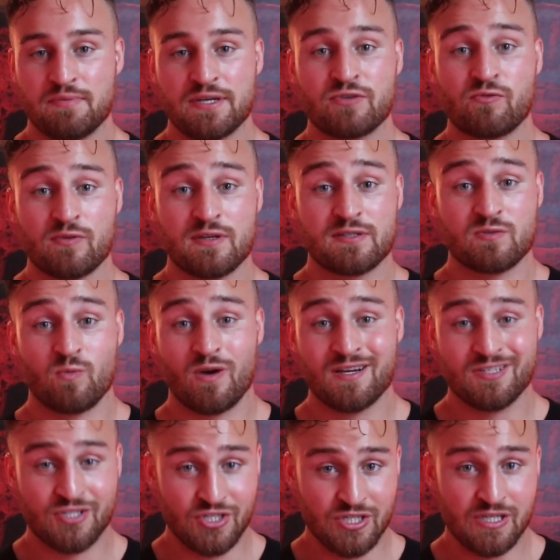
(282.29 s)
big reason
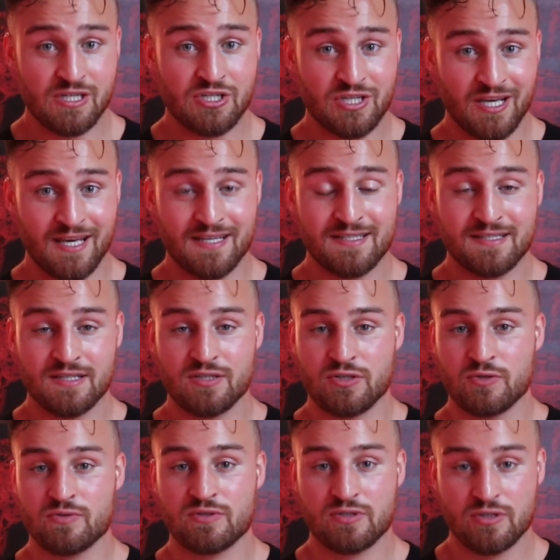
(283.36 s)
why
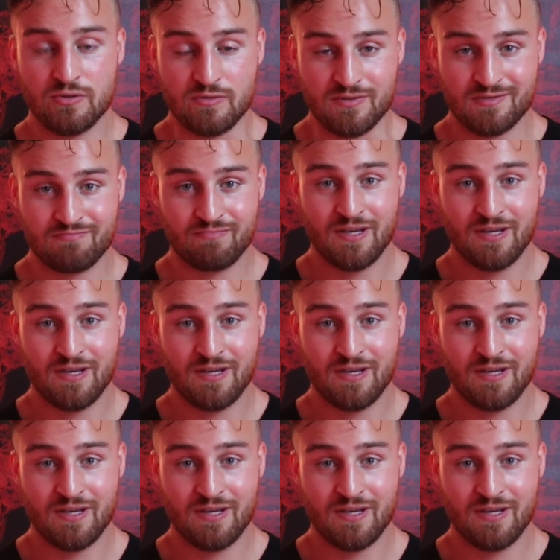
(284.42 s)
GHKCU is used.